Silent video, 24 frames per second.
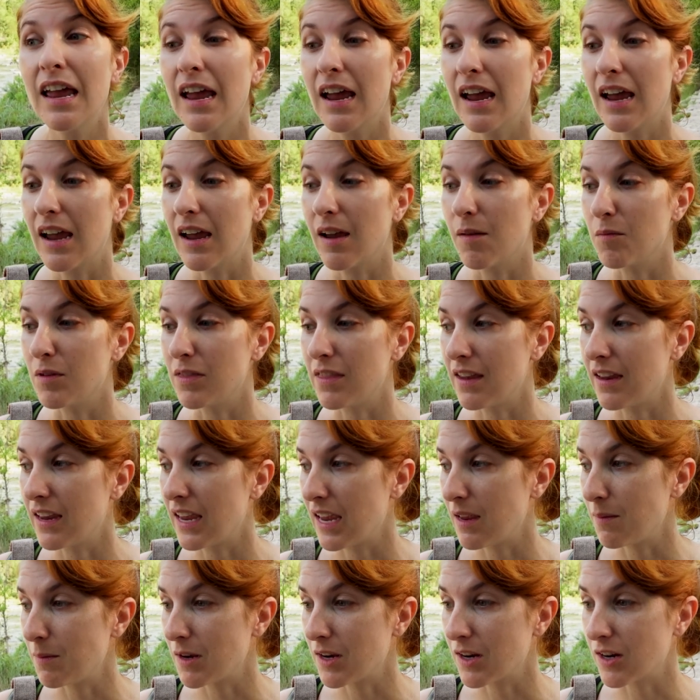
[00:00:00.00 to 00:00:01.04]
When they
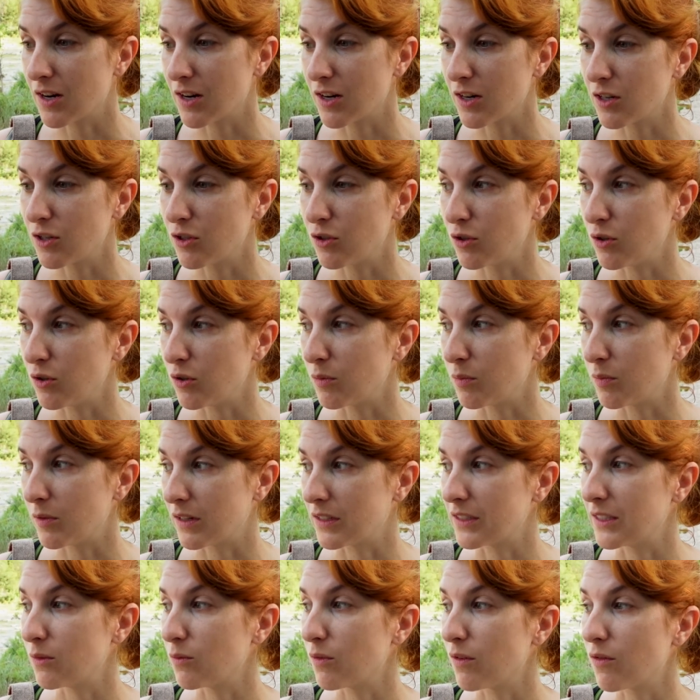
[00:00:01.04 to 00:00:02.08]
came here to the
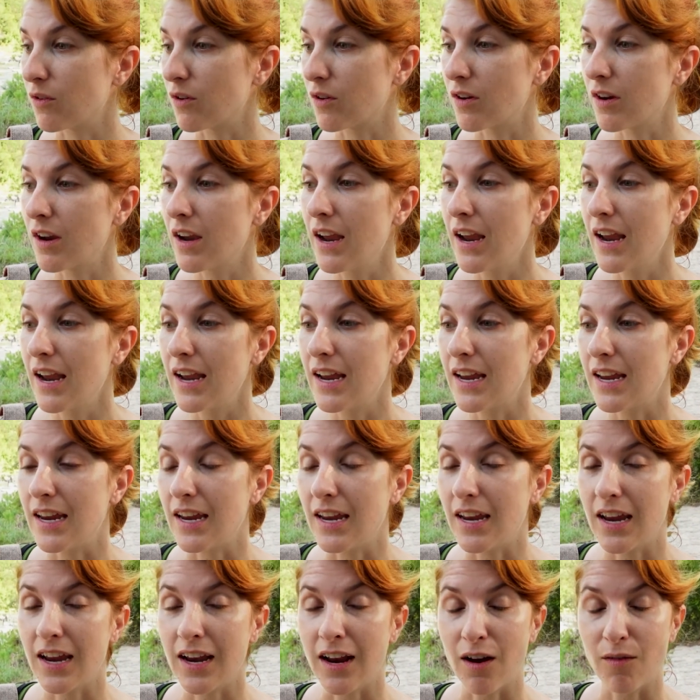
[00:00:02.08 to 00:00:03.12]
Paluxy River,
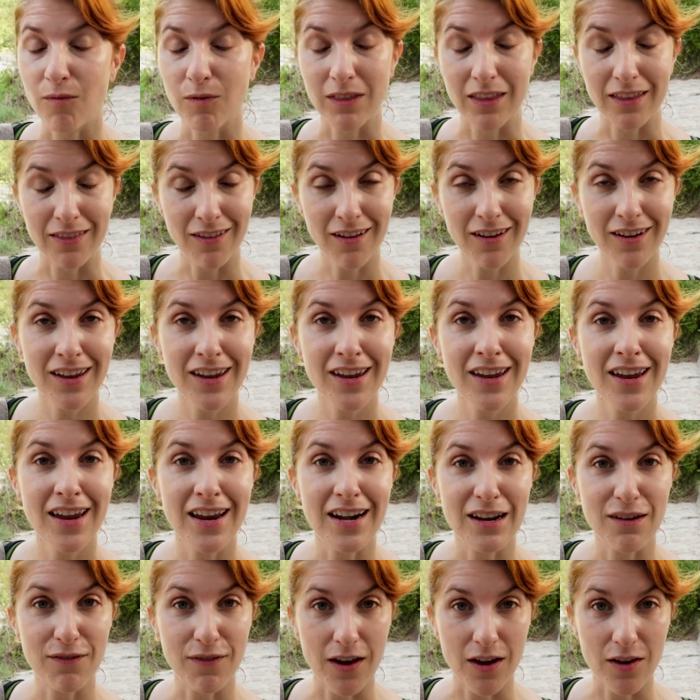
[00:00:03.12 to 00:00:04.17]
he got really lucky
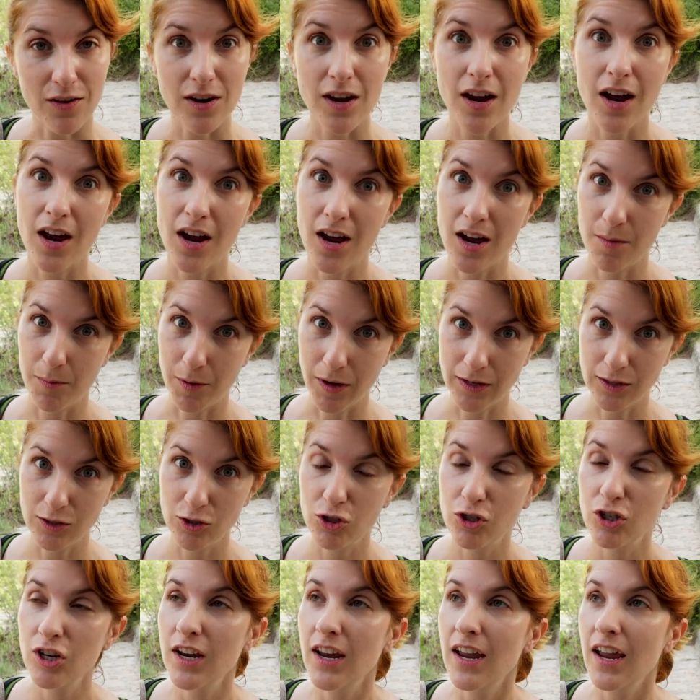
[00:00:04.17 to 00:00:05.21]
and he found a
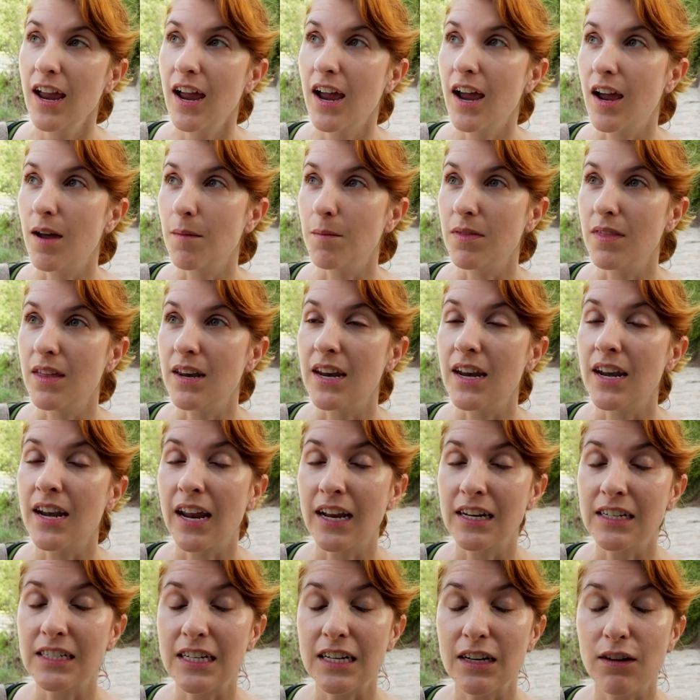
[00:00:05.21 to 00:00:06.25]
bunch. And then in
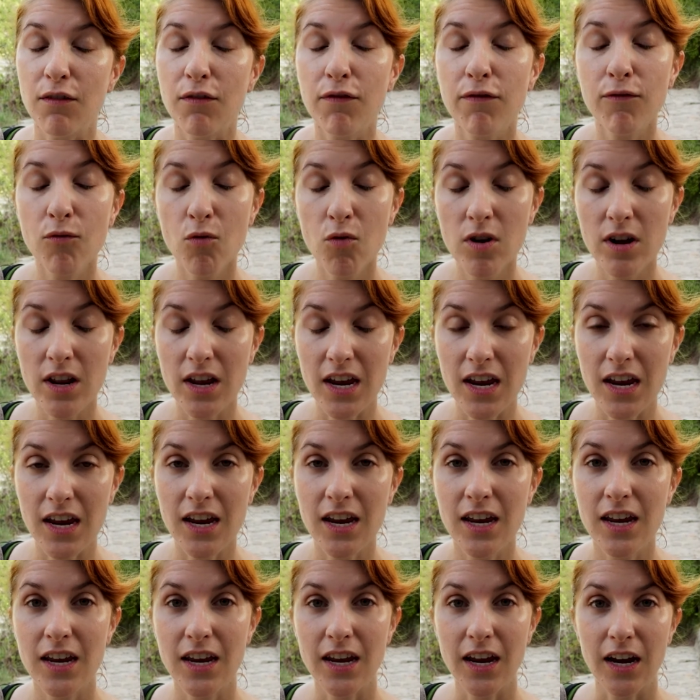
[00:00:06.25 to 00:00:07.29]
1940,
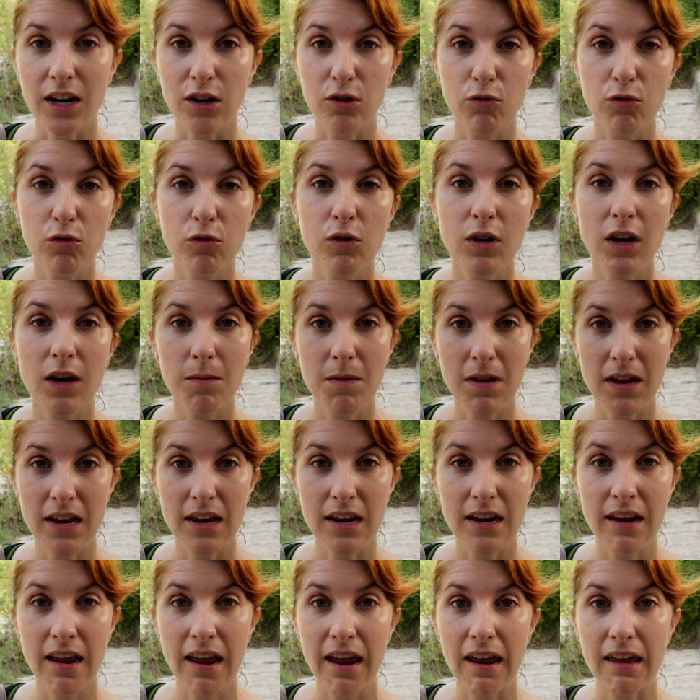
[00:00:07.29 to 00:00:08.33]
he had a crew come
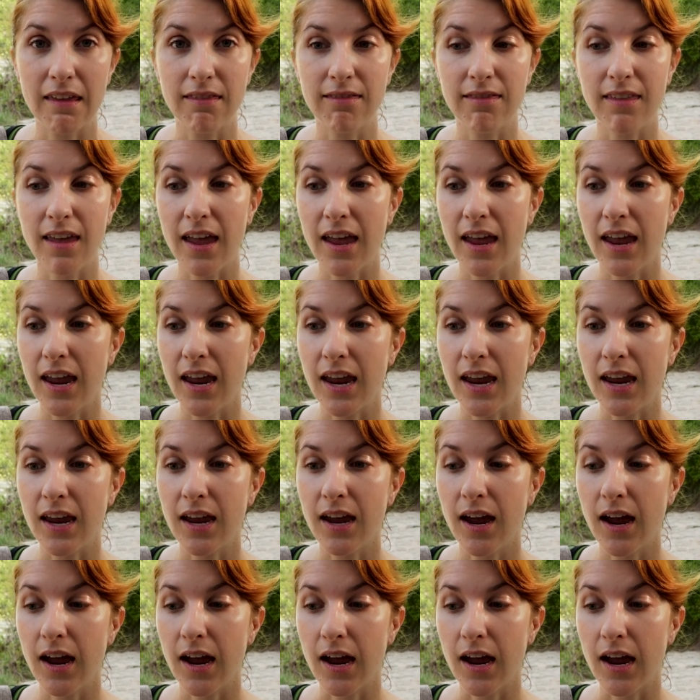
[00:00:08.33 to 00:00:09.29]
in and they